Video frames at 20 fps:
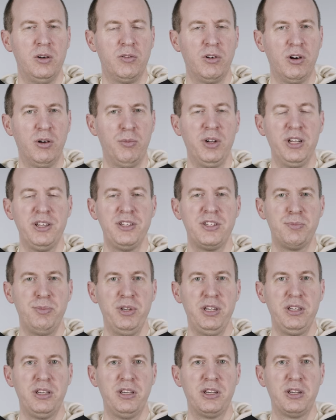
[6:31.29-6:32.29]
Formally
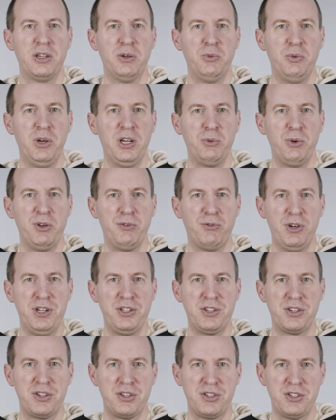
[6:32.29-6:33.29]
speaking, when we've
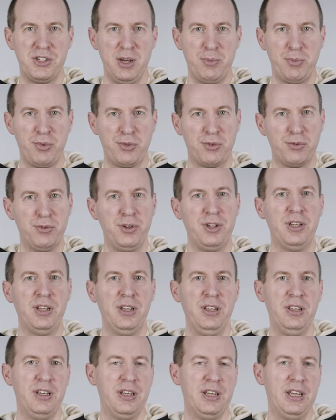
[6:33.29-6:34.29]
reached step
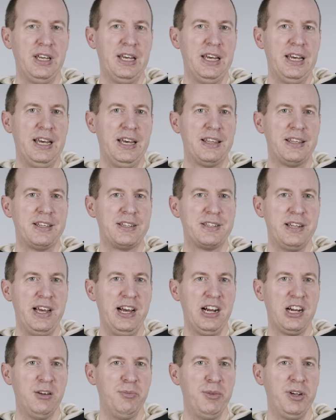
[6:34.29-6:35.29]
three, the
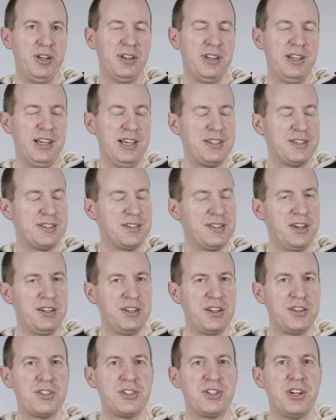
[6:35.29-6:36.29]
sacrament has
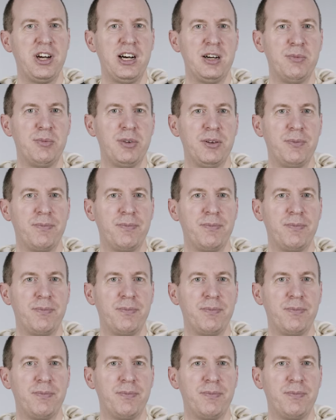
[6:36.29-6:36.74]
done its job.